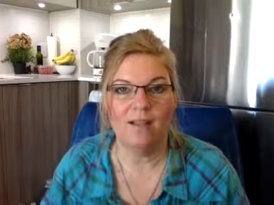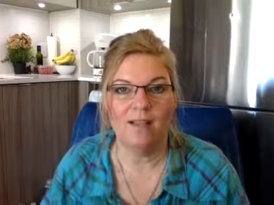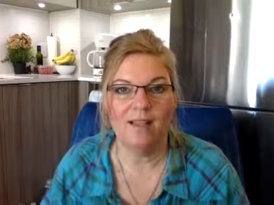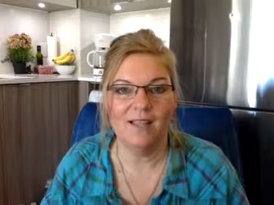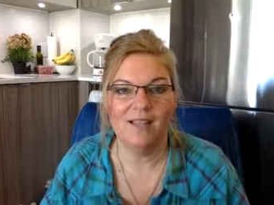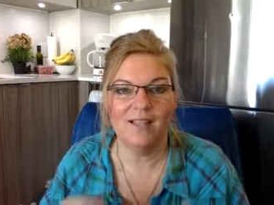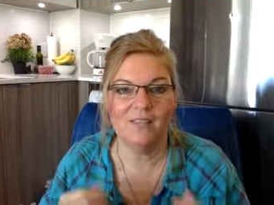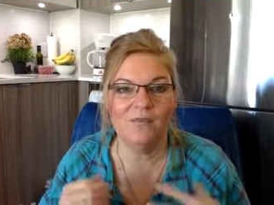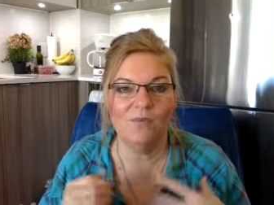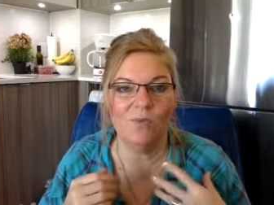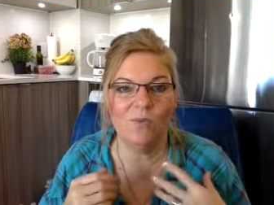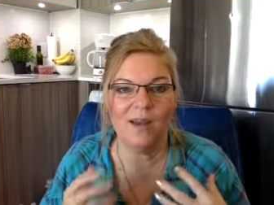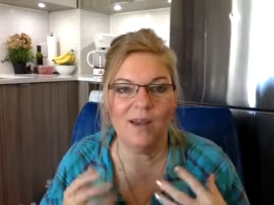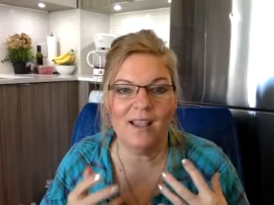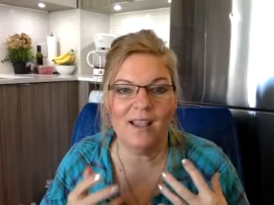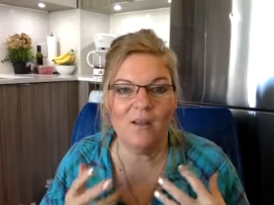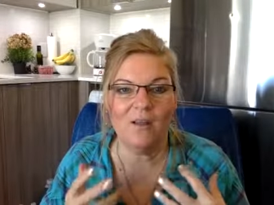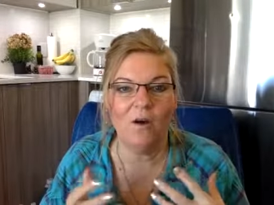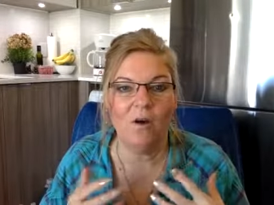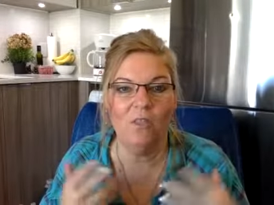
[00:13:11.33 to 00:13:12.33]
It's what I
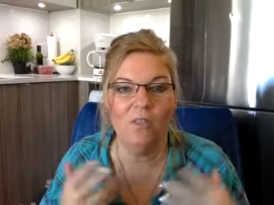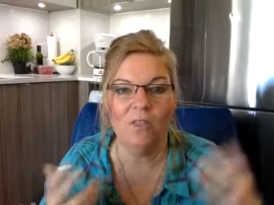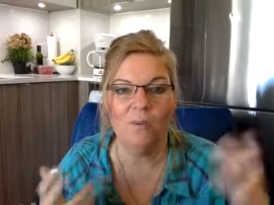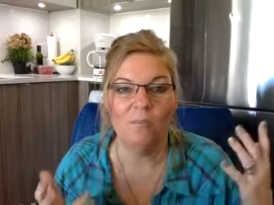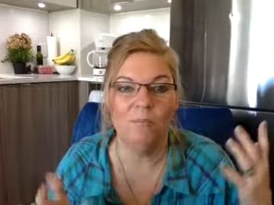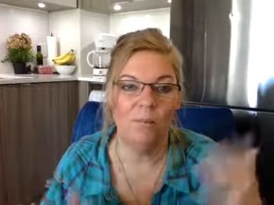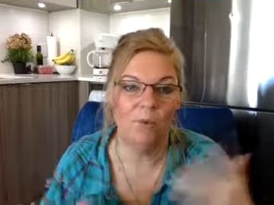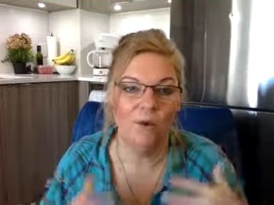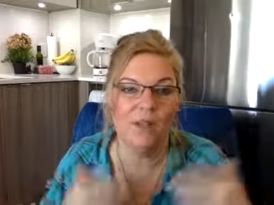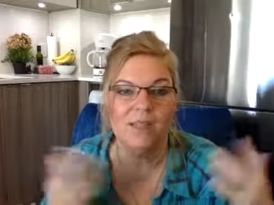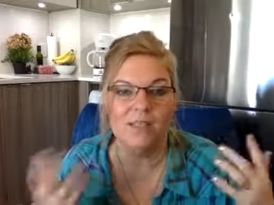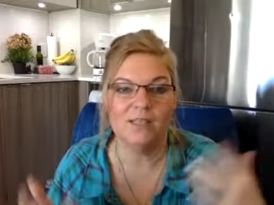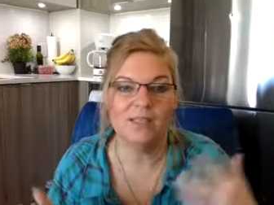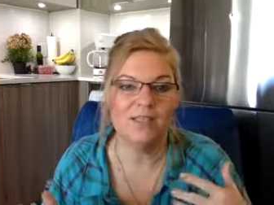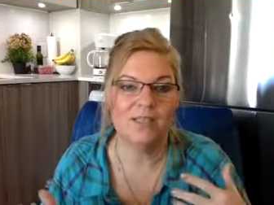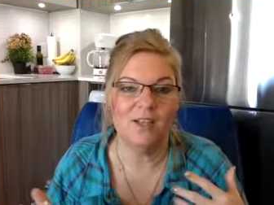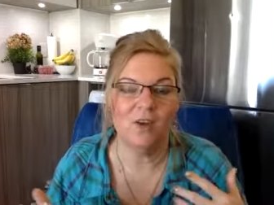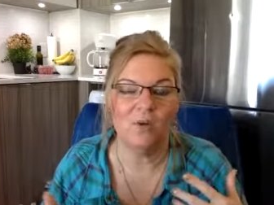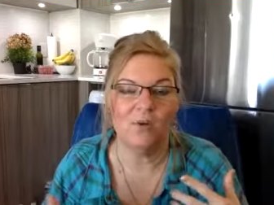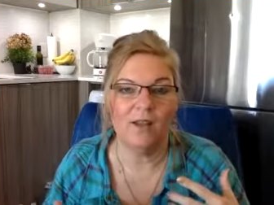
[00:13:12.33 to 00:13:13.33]
call the
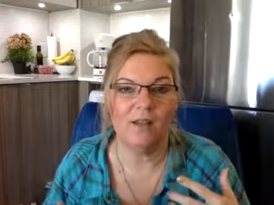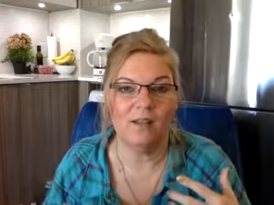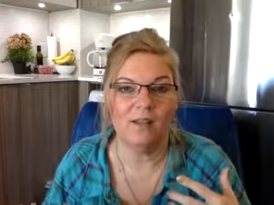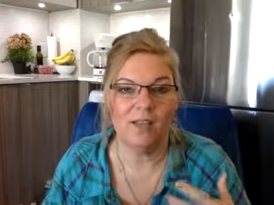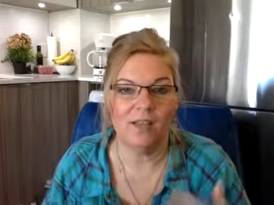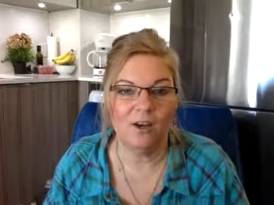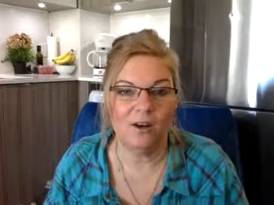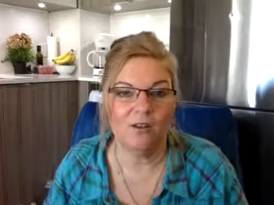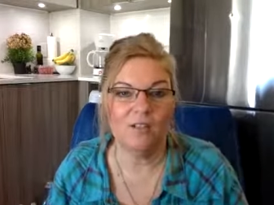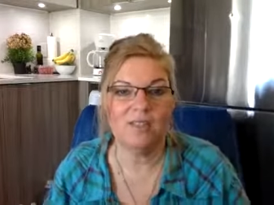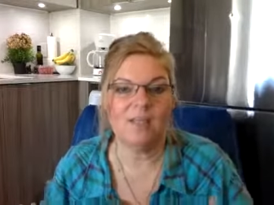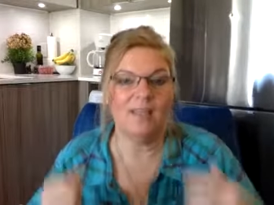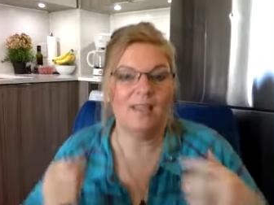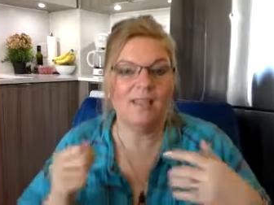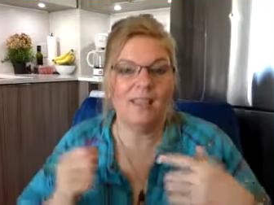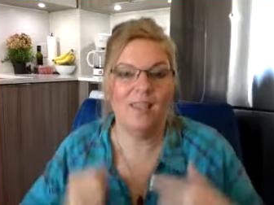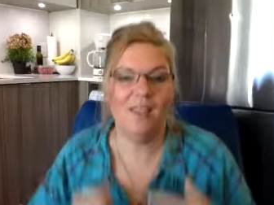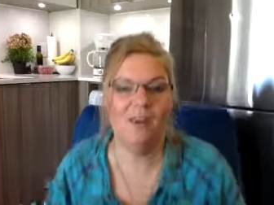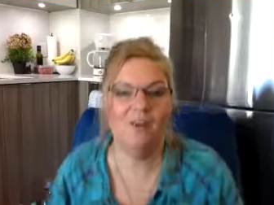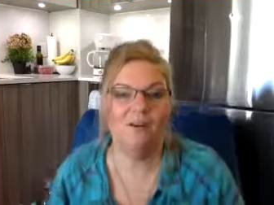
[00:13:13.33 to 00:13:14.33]
buoyancy oil. You know, it's like,
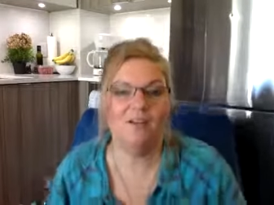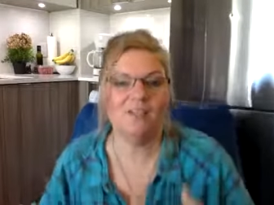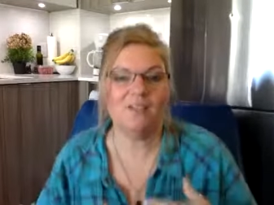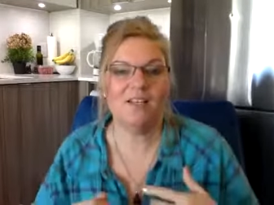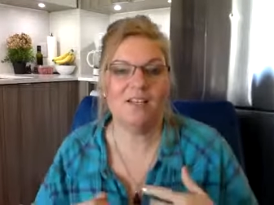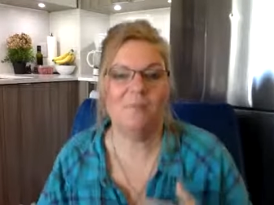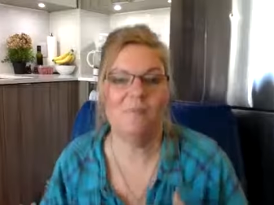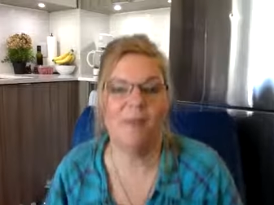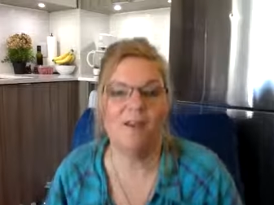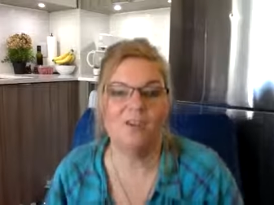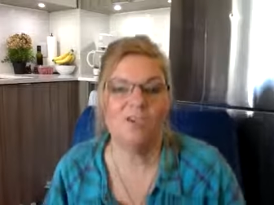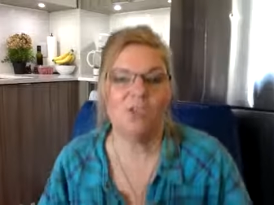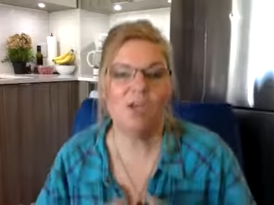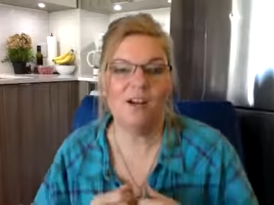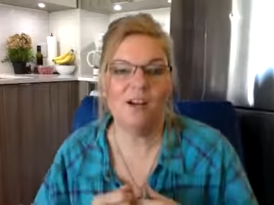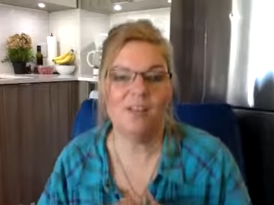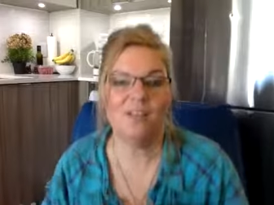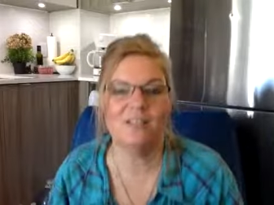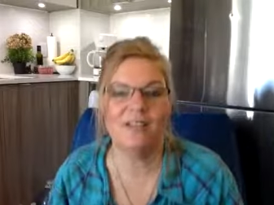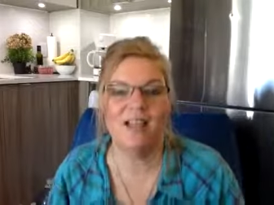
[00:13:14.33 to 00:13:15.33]
you know, sit in my chair.
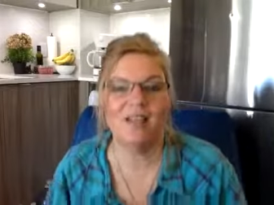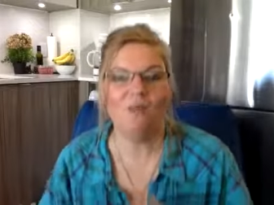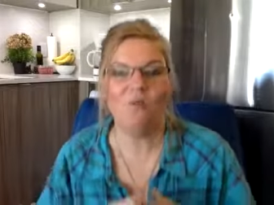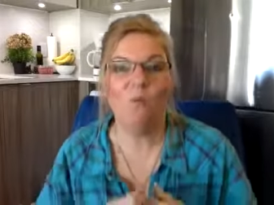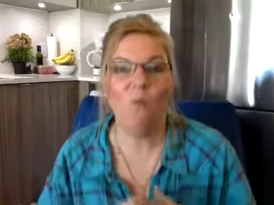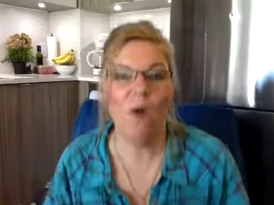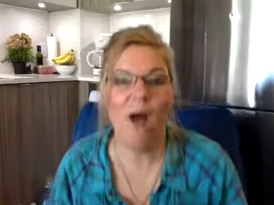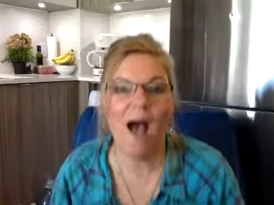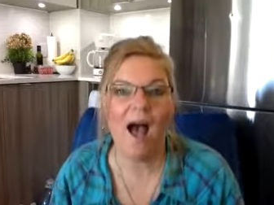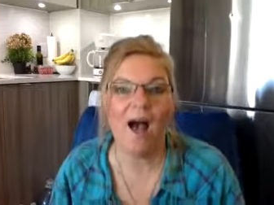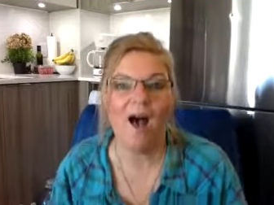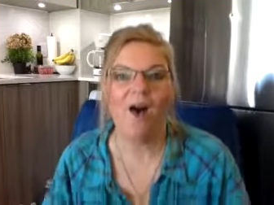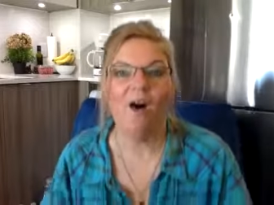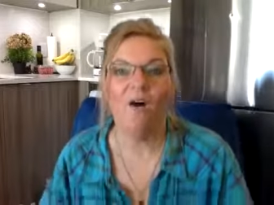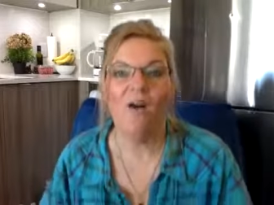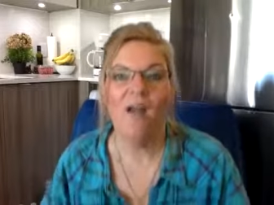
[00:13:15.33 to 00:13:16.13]
It's like, wow,